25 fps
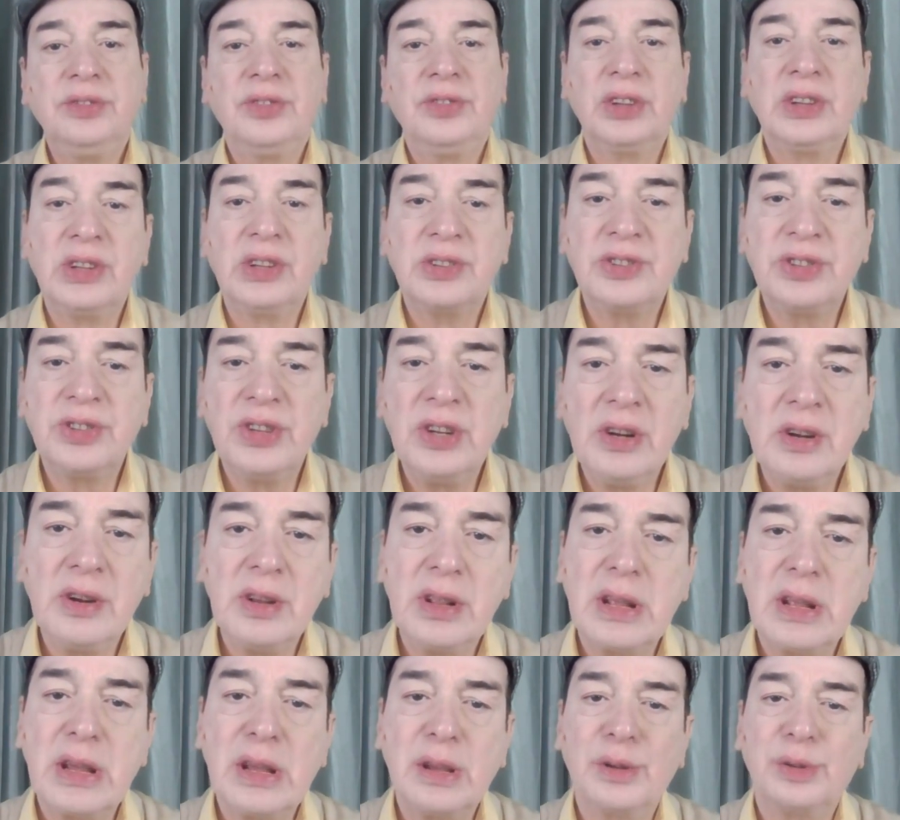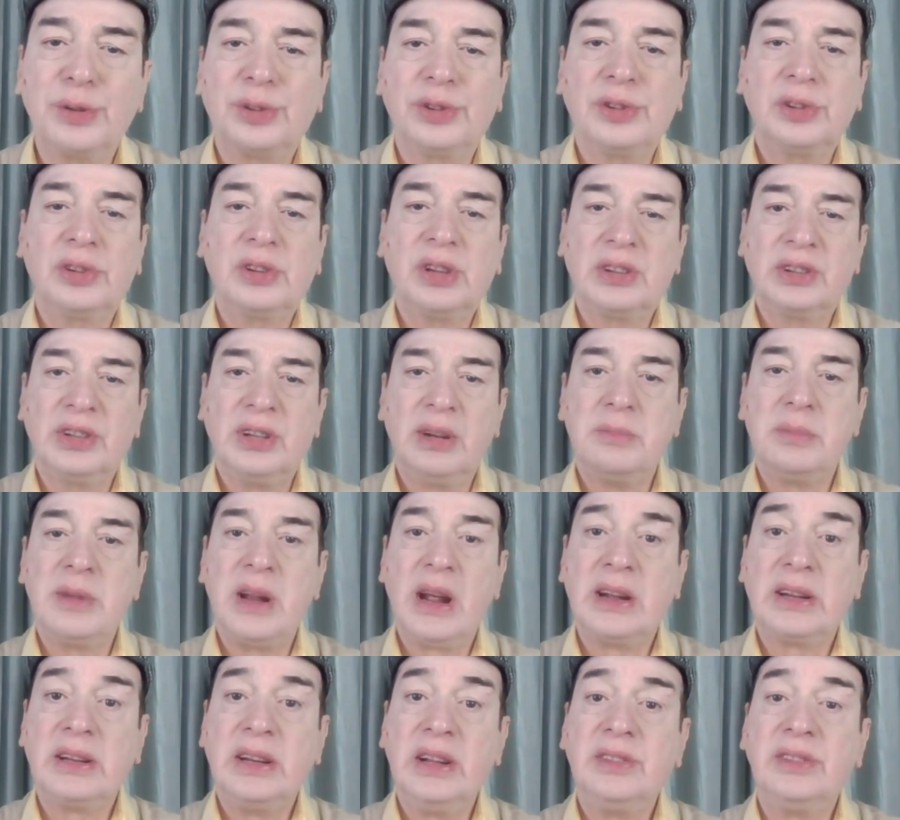With his children, he uses the same
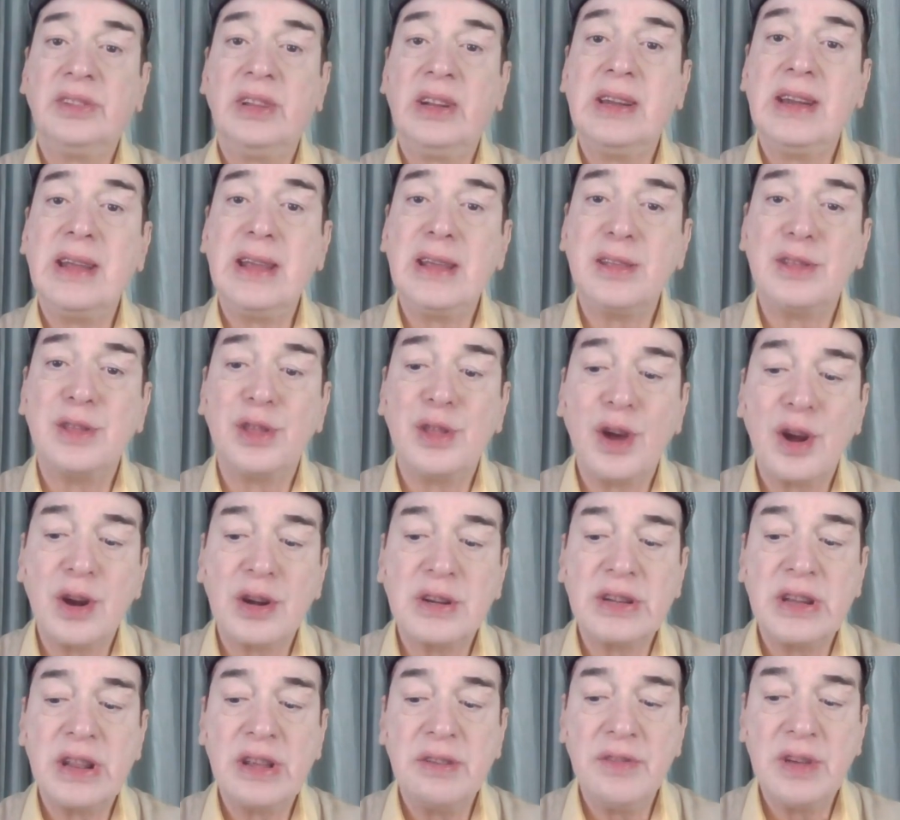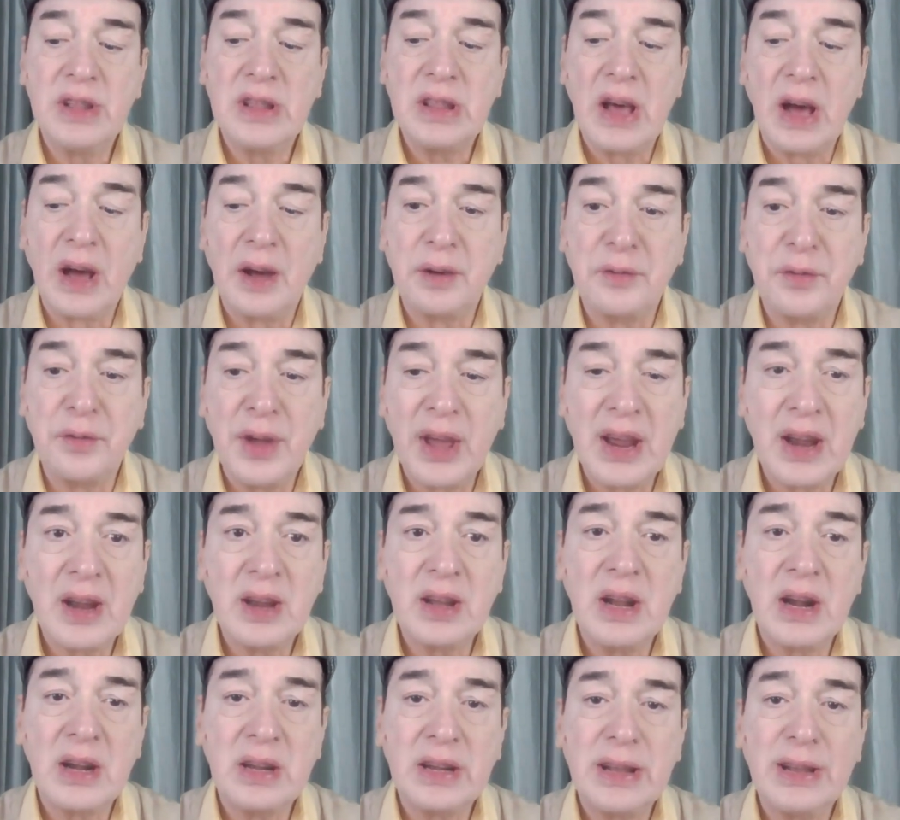tactics, and he is not even aware
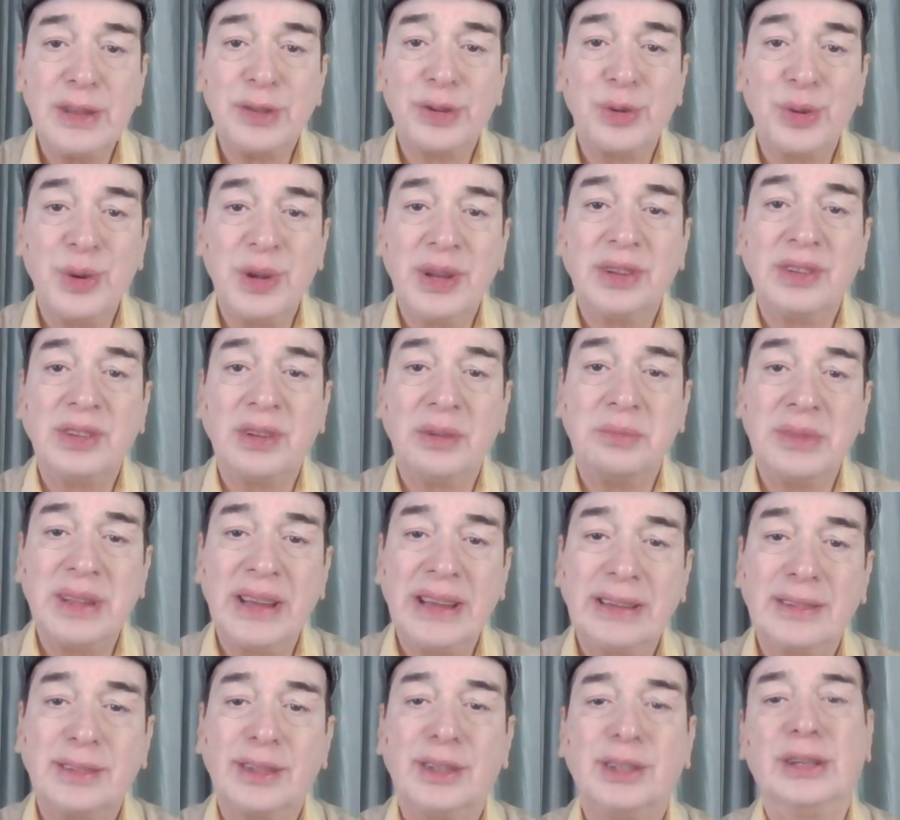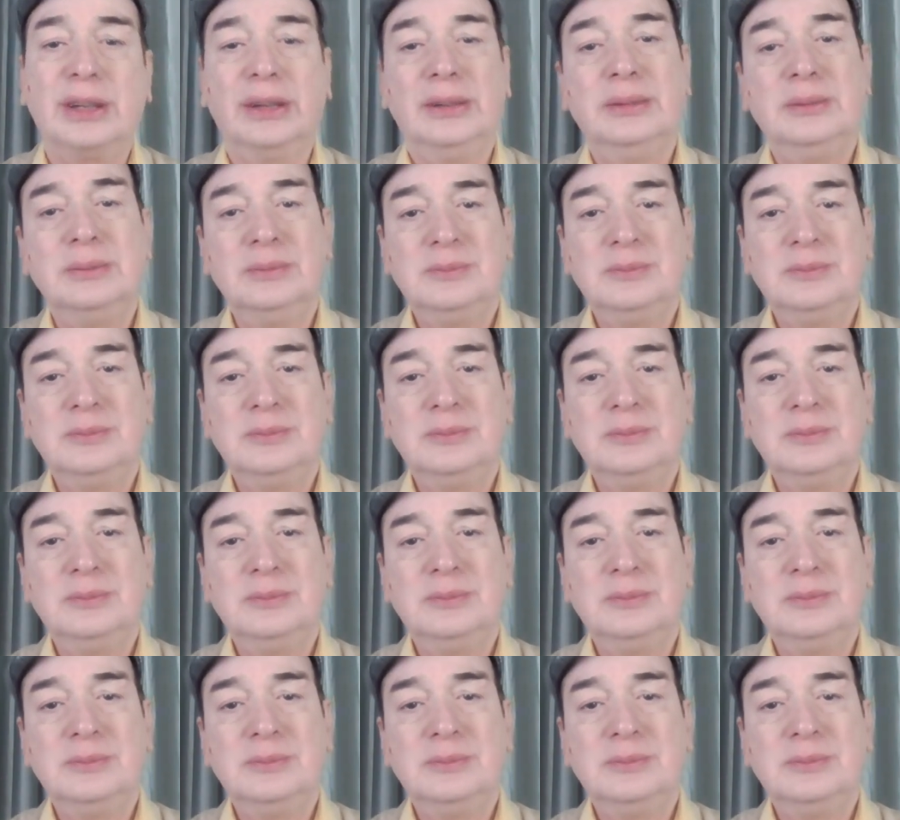that he is doing something wrong.